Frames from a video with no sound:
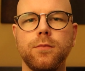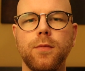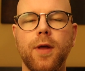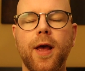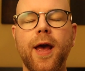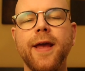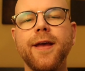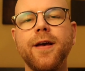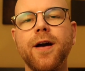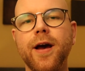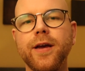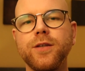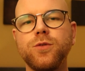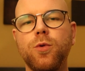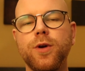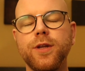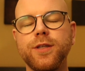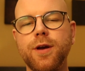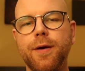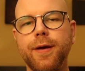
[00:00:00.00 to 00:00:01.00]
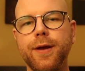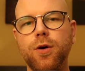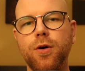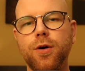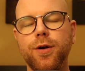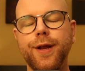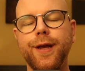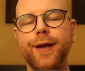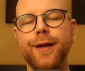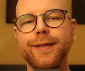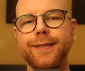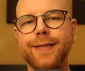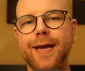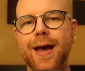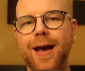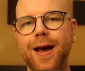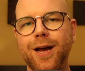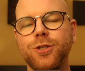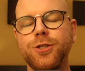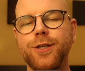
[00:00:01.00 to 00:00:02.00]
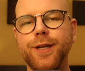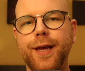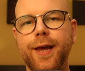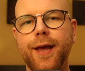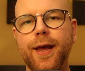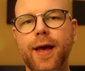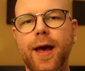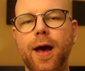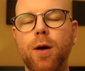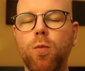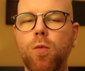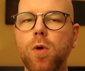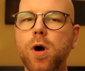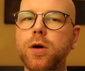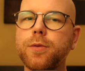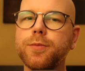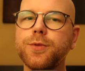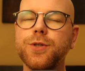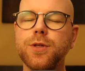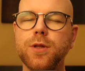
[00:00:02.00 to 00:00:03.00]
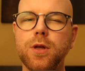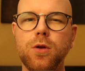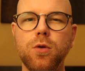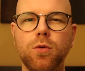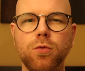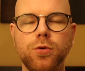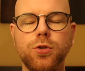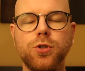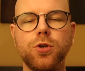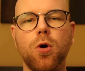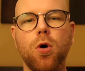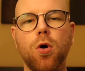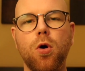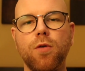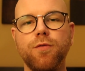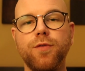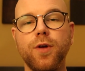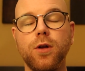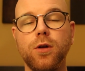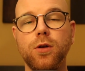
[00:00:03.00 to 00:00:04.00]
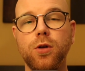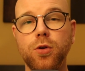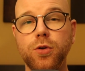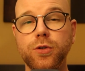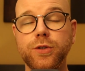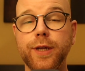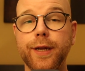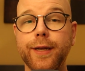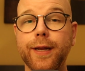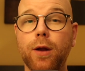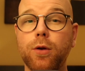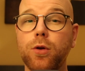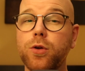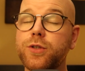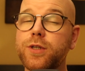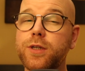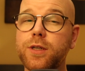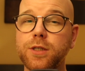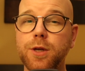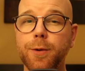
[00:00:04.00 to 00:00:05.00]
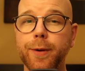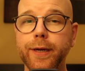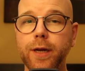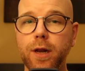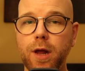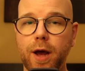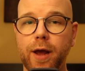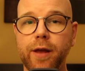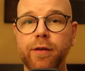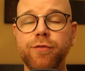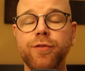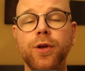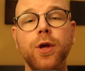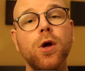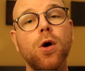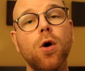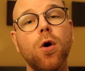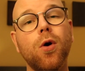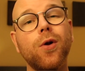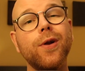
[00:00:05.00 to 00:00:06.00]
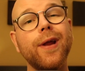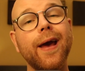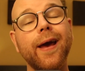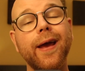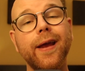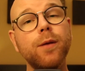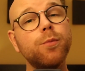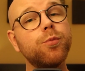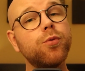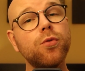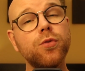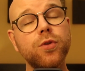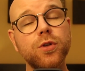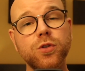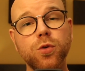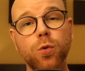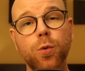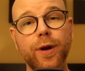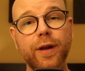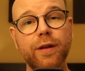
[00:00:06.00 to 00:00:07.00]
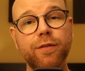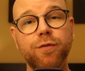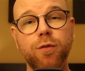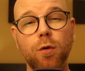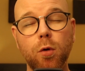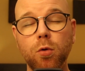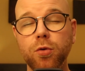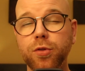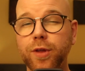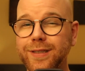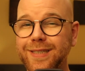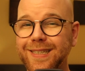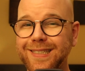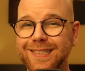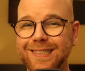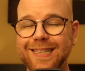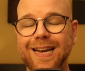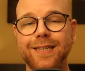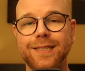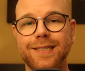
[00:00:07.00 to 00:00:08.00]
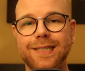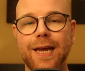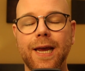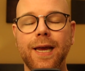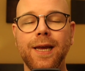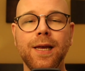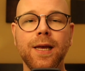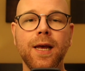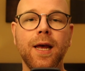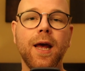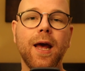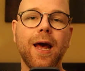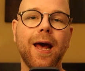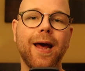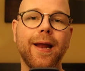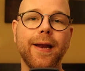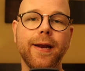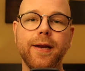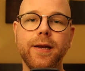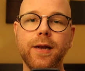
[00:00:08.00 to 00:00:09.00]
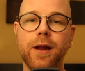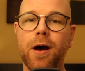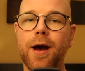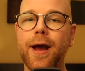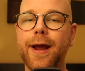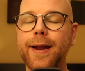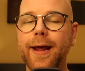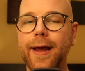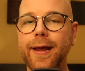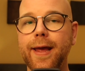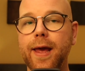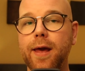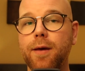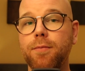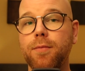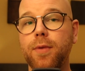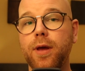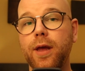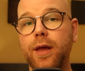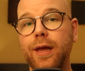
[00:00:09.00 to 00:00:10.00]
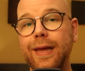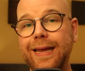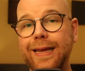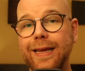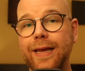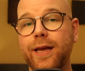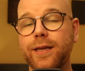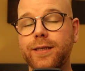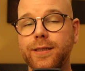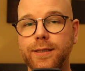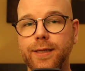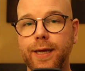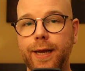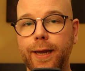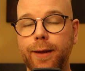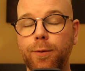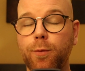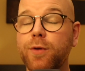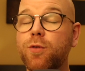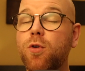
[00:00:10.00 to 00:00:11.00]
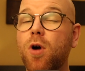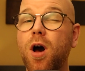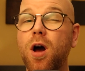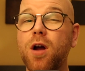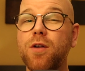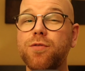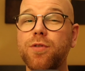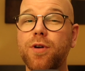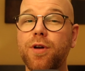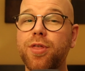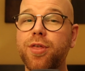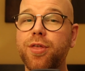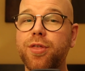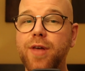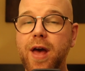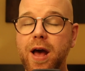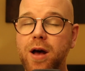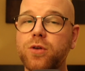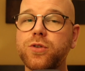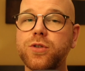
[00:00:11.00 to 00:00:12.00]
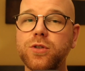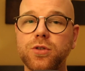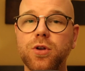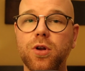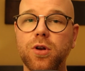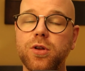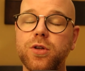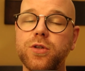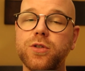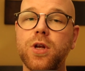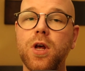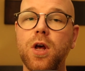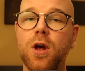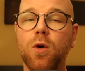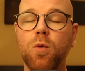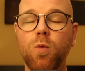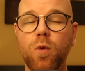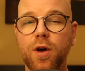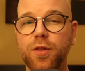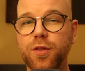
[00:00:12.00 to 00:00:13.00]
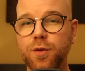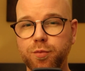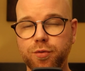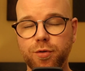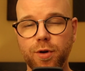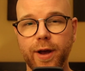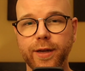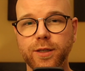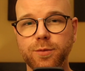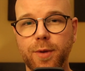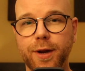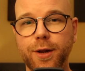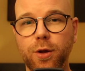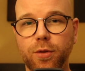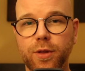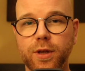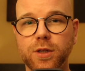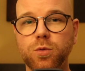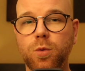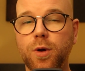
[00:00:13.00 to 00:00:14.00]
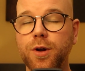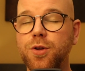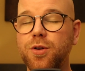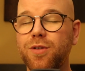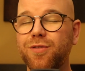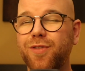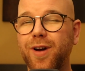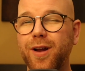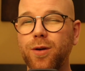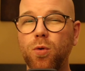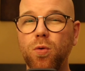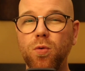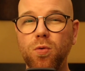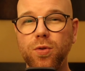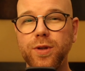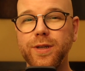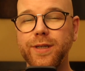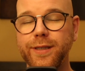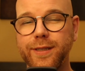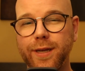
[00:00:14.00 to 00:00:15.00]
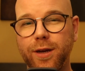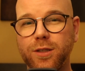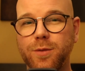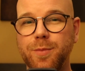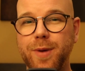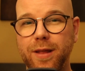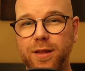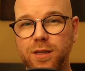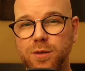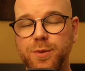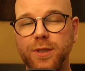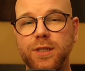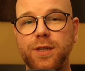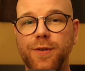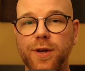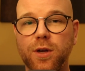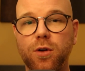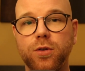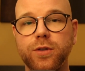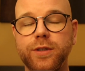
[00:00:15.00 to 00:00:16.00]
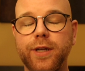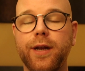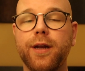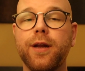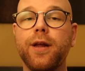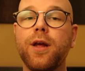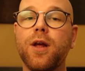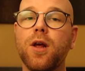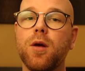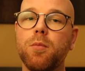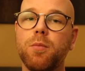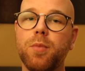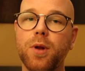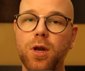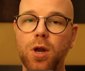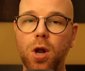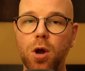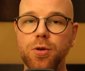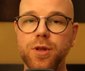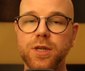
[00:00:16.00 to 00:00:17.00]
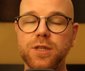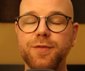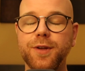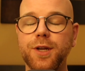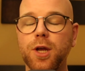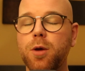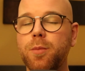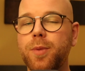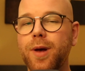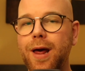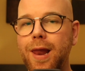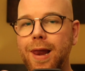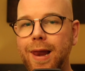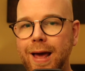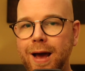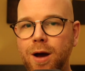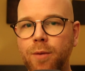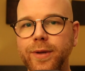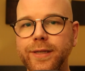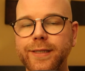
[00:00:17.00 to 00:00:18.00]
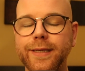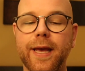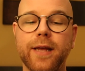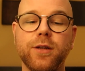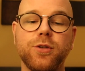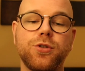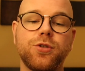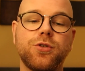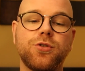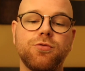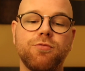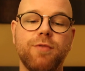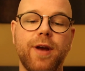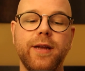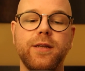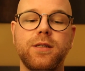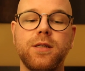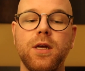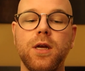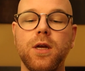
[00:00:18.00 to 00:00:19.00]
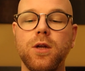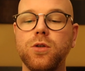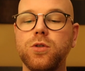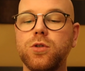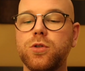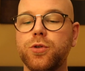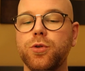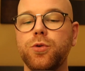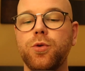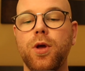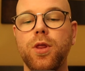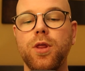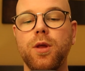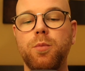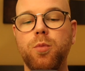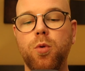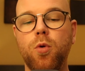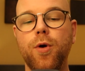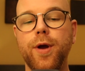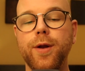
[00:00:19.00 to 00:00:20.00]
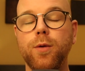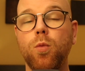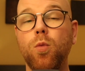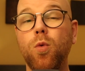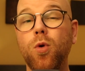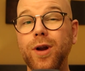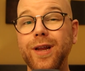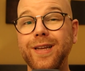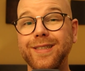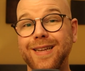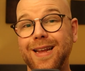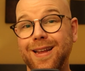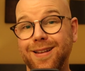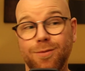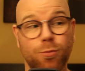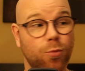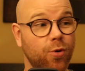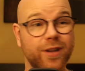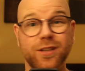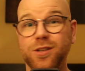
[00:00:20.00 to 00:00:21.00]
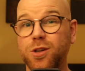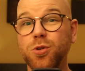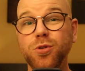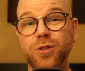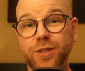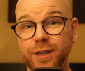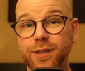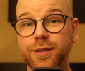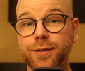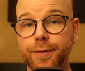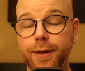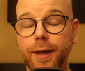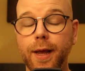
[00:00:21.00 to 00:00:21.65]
Hey guys, what is going on? It is Ashley here and welcome to the launch of Lucid. Now, Lucid is going live on April the 24th. That's a Saturday at 9 a.m. EST. We've got over $1,000 worth of prize money on this one. You can find all the details about the specific content below this video, but allow me to get straight to the point. What is Lucid?